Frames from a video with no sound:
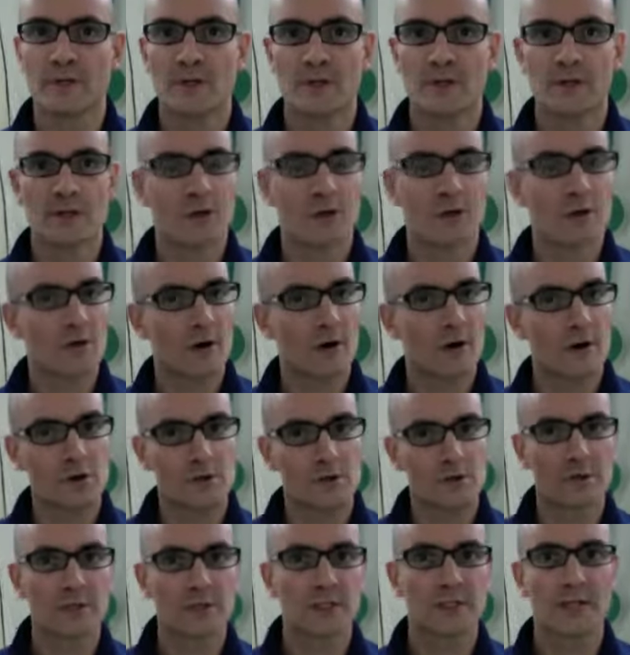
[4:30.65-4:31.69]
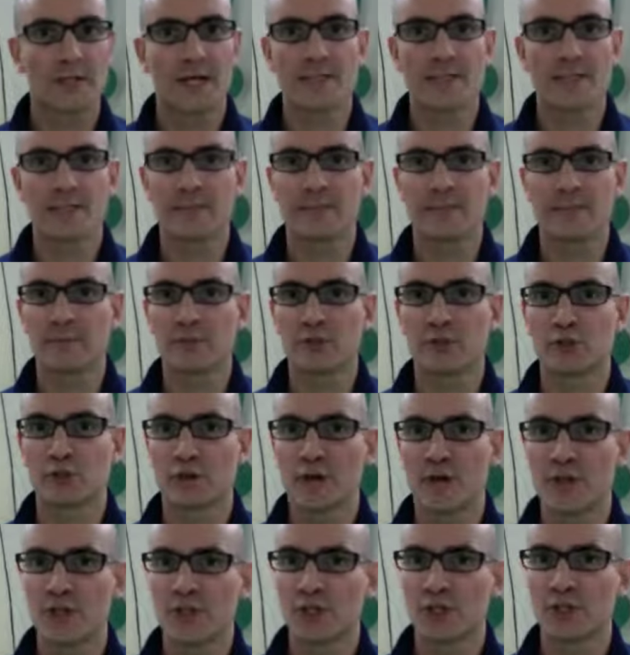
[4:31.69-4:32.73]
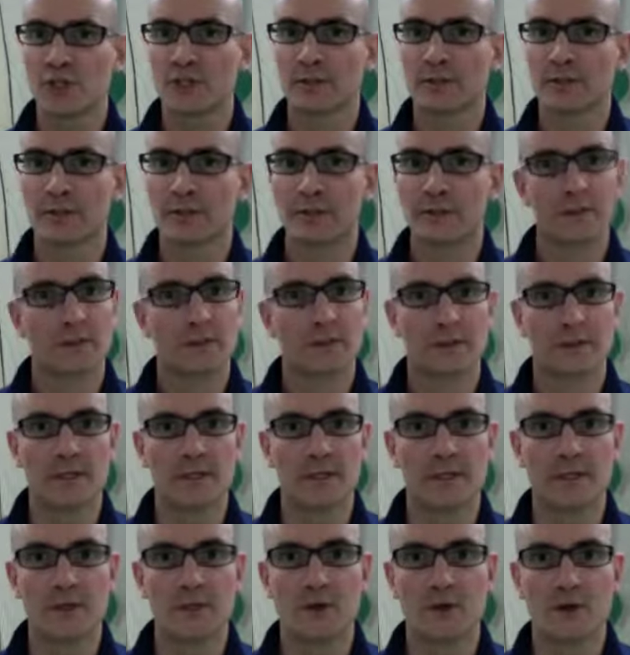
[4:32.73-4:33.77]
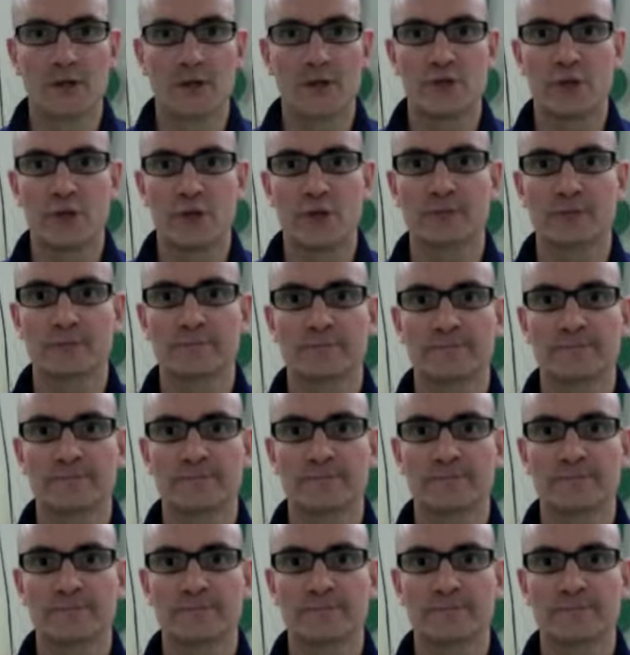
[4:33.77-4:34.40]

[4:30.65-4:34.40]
So our drill today is a simple stretch. Let's go to the drill.